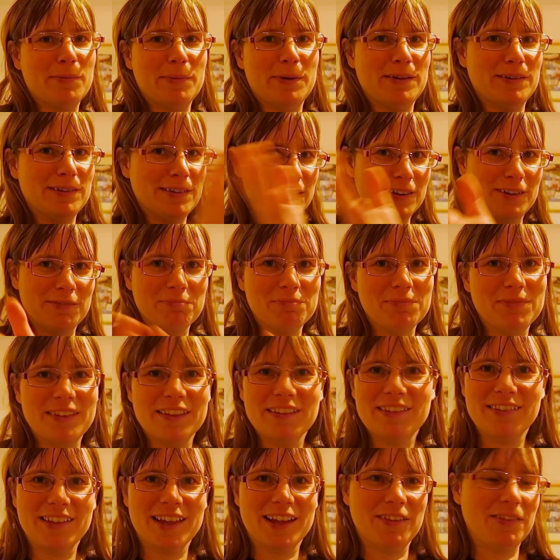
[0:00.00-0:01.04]
about, you know,
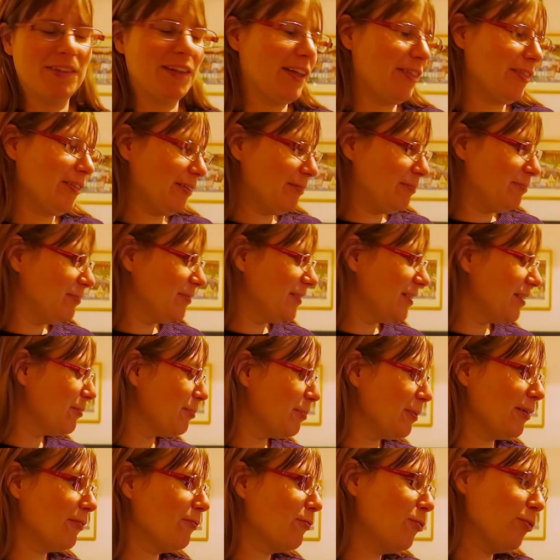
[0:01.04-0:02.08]
this, that and the other,
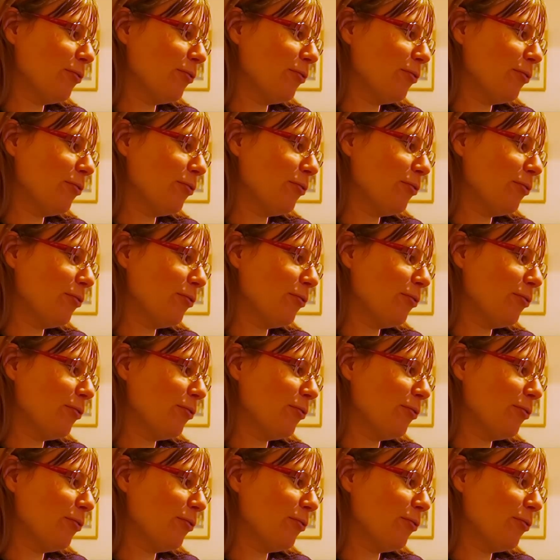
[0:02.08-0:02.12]
but of